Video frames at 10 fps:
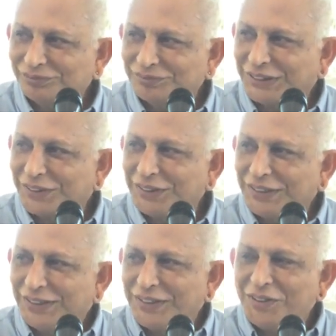Because
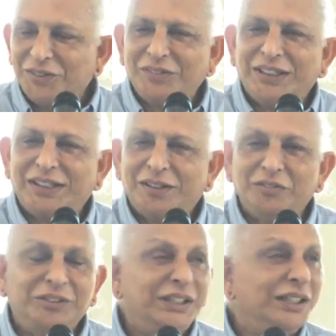we
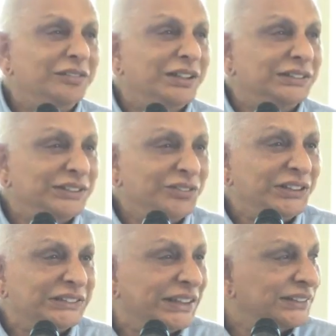have a
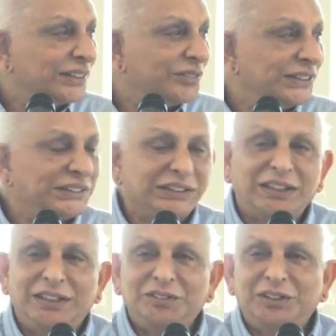civilization which
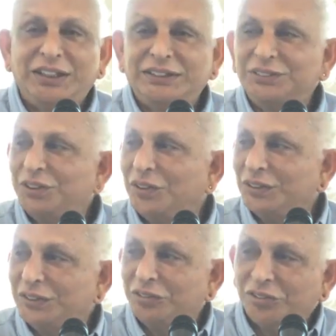I would like to
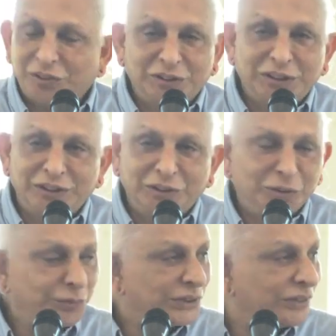call the frontal
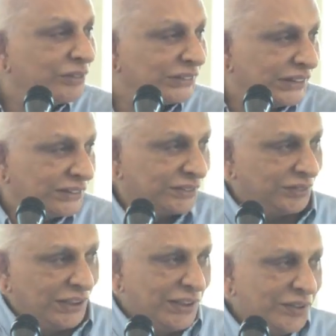lobe civilization.
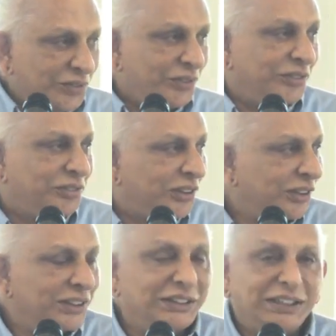We have
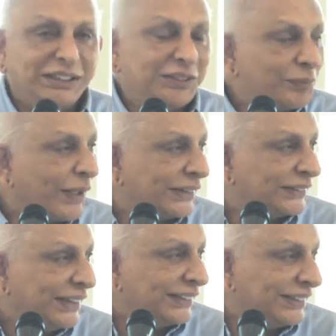forgotten the other parts.
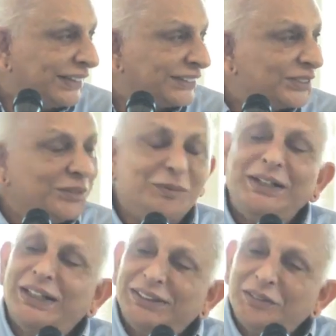There are so
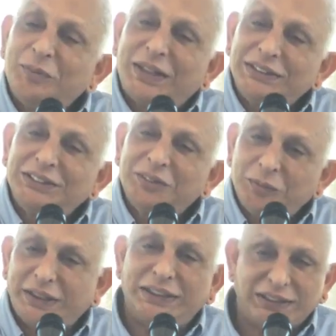many other parts of the
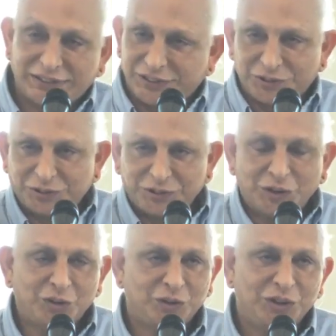brain, like you
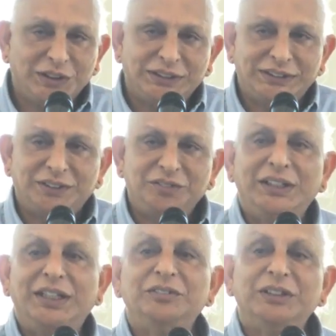know, that we
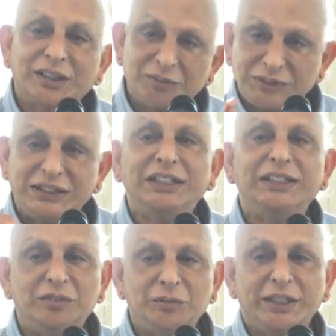have the
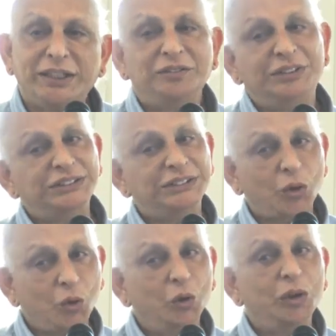reptilian brain, which is the
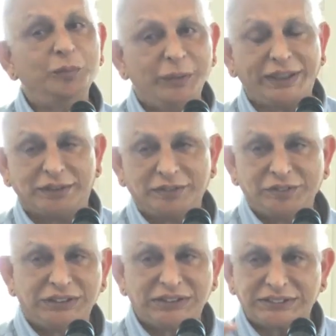old brain,
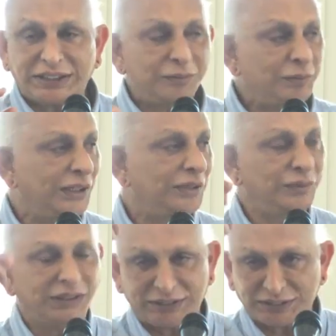with the cerebellum
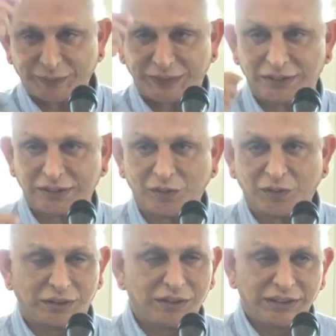and the spinal
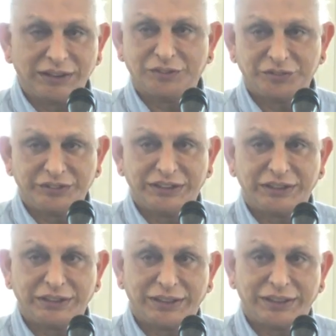cord.
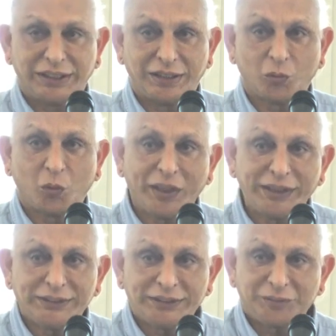We
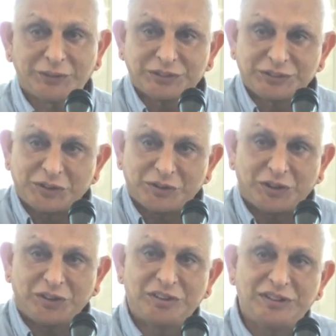avoid it because we
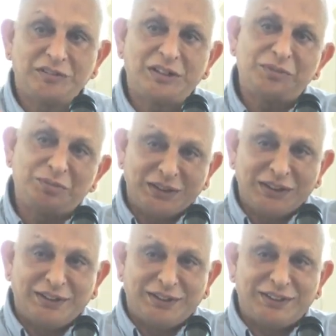want to develop
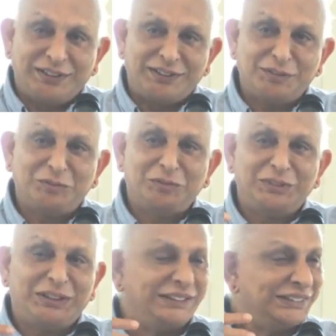in
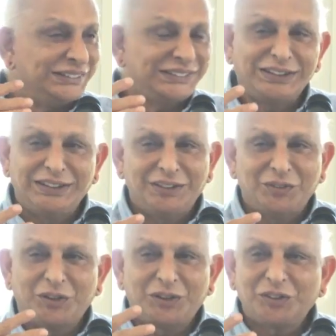this
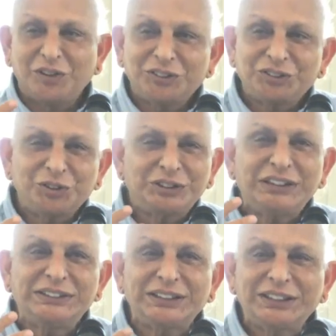what you call
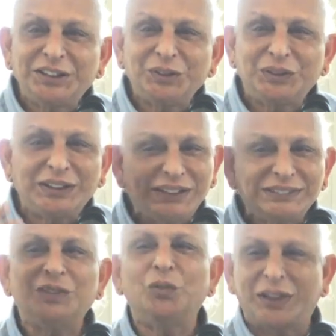social circuit. It
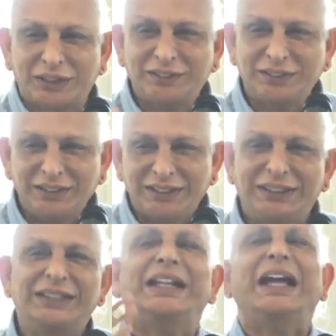doesn't work.
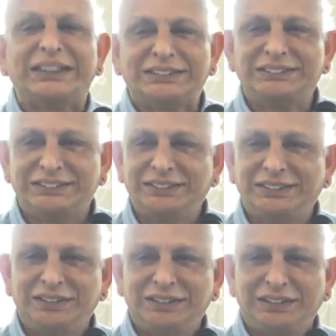It reacts
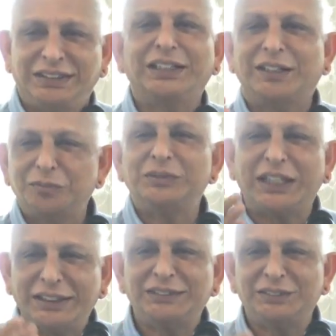like a
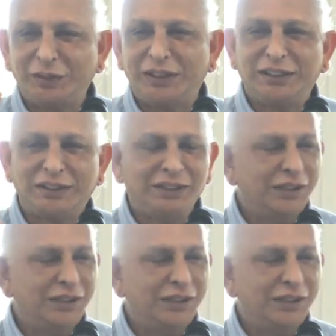reptile's brain.